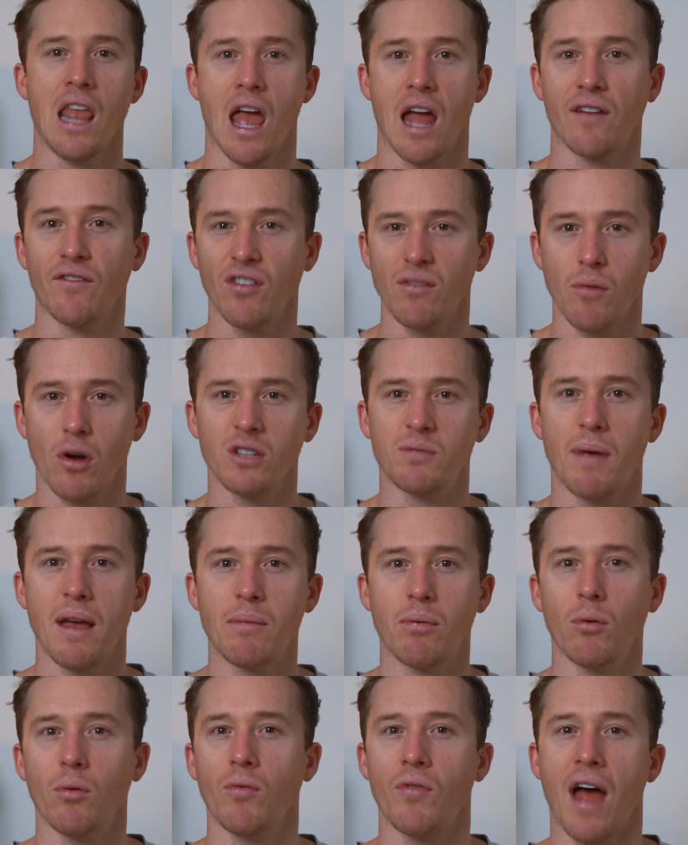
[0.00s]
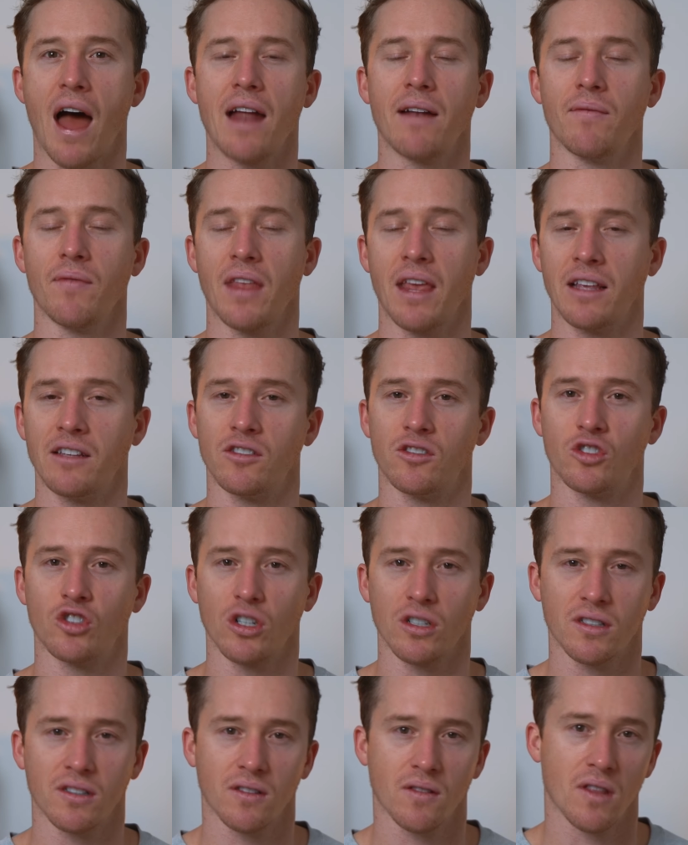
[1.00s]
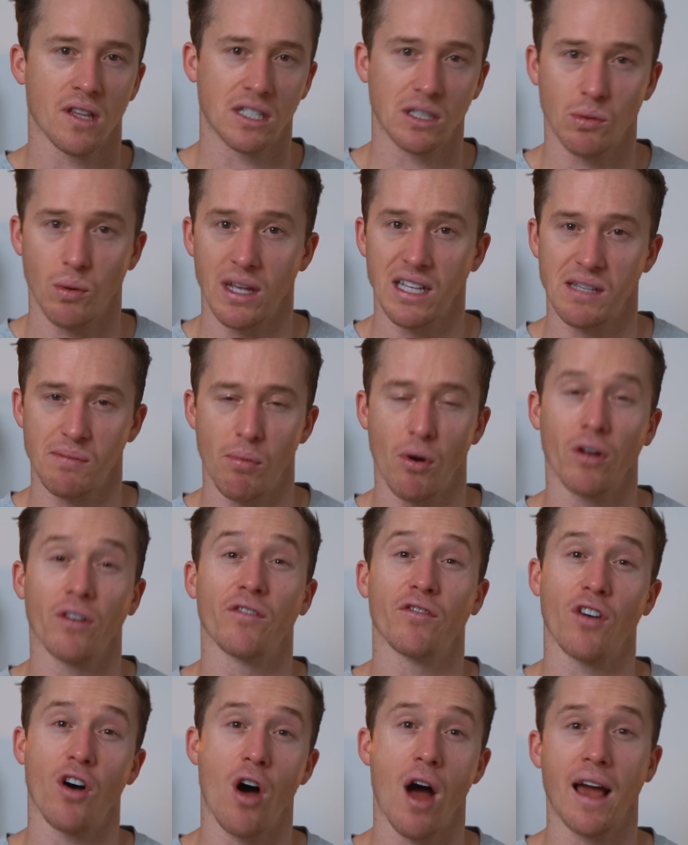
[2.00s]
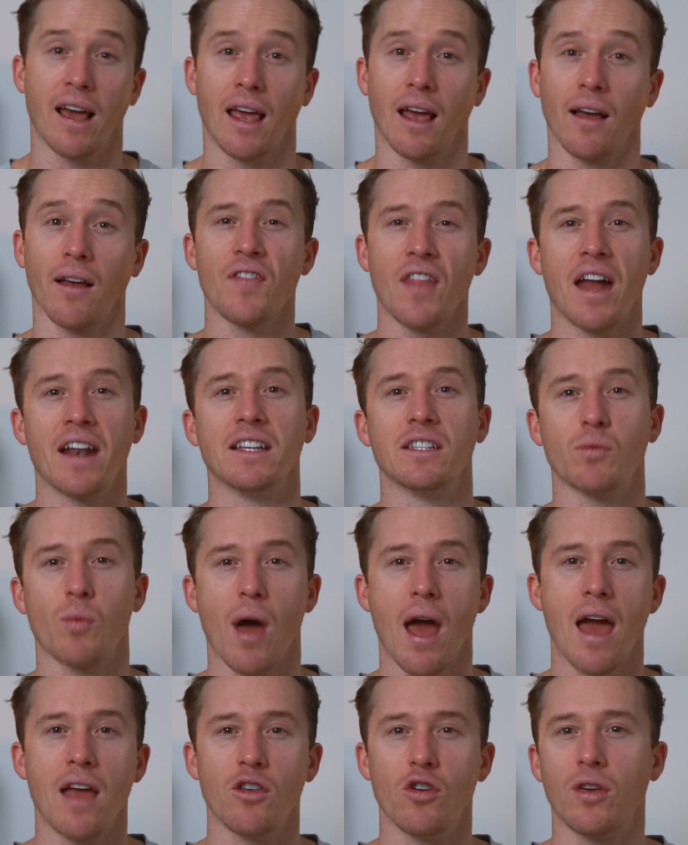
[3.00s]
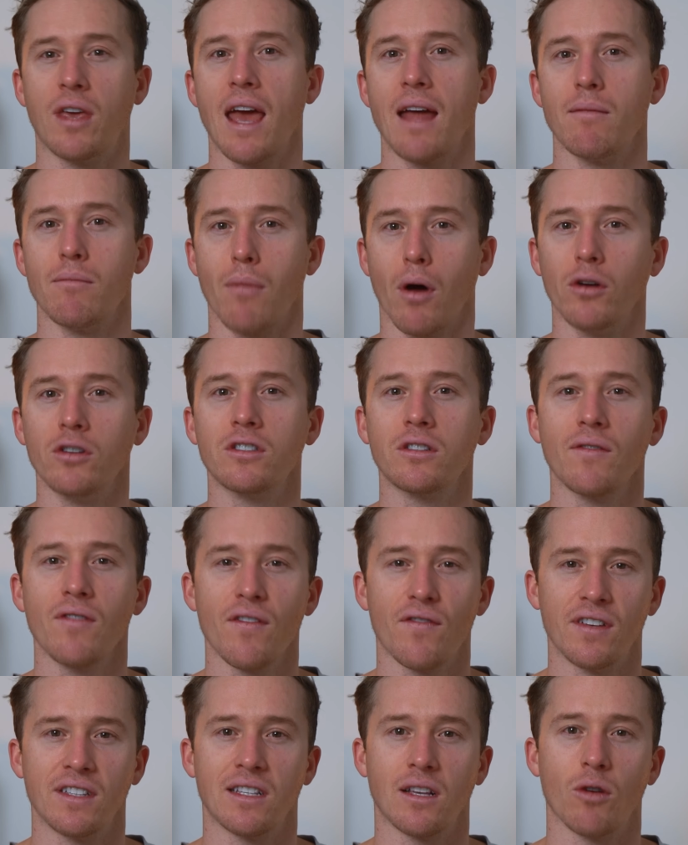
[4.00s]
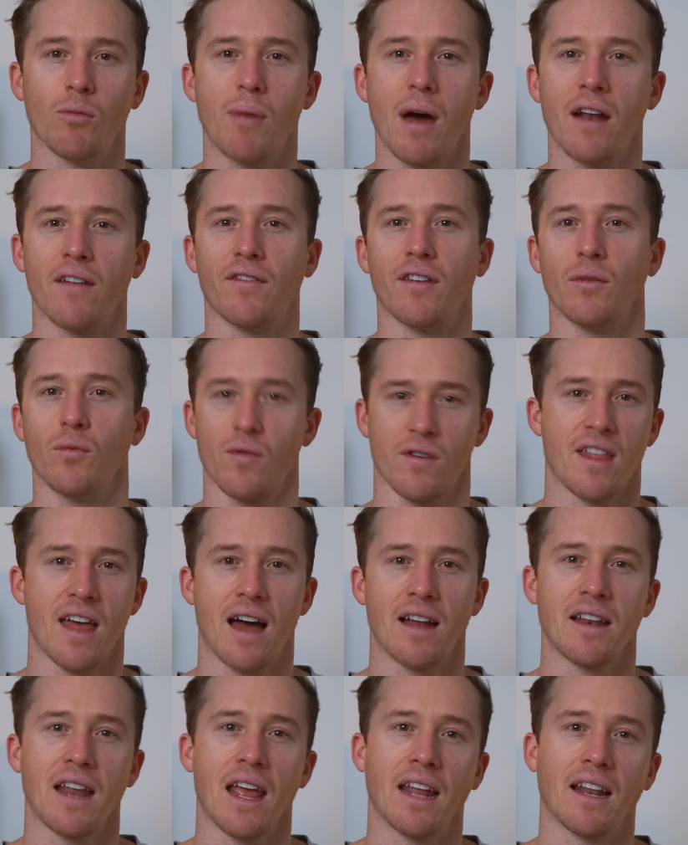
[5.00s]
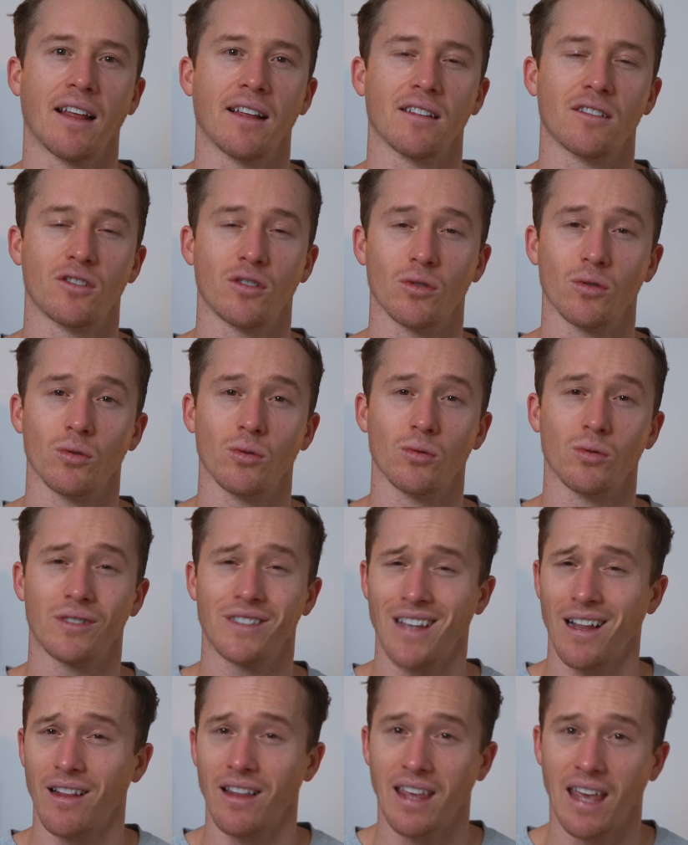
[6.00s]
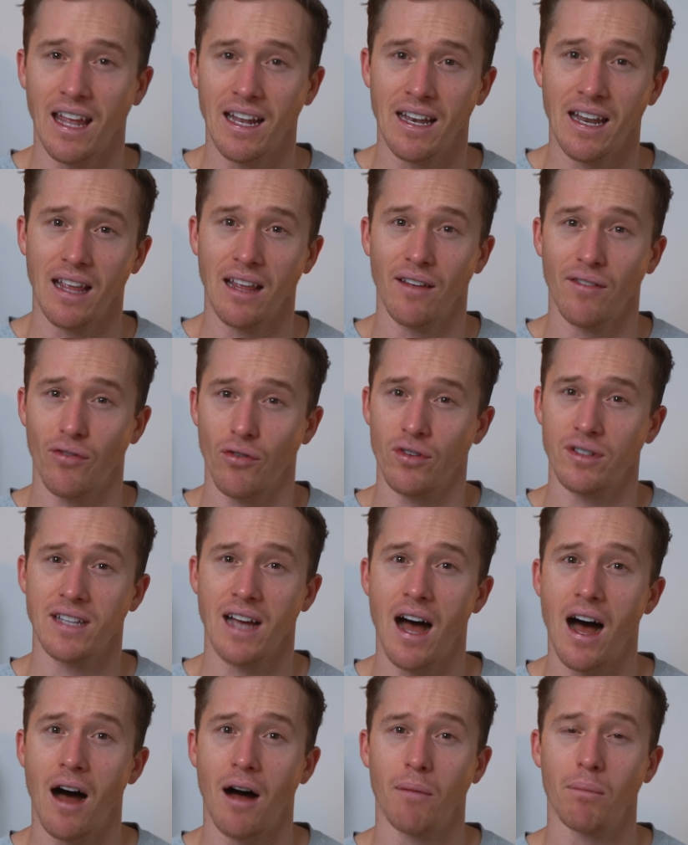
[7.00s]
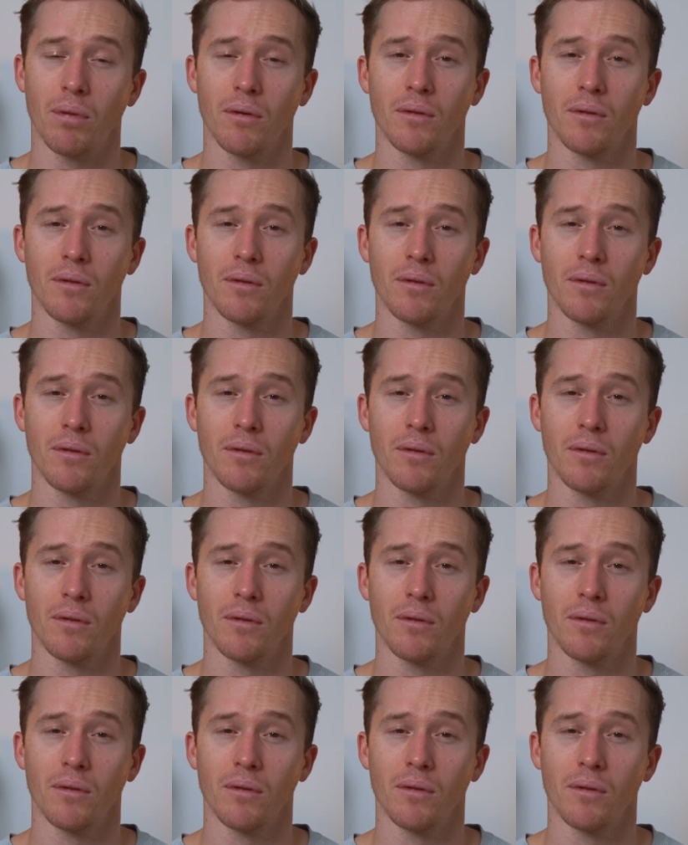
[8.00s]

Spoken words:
And for most people, that is just the sweet spot for hiking. That is where you get most of the physical benefit without needing to sell a kidney for a tarp.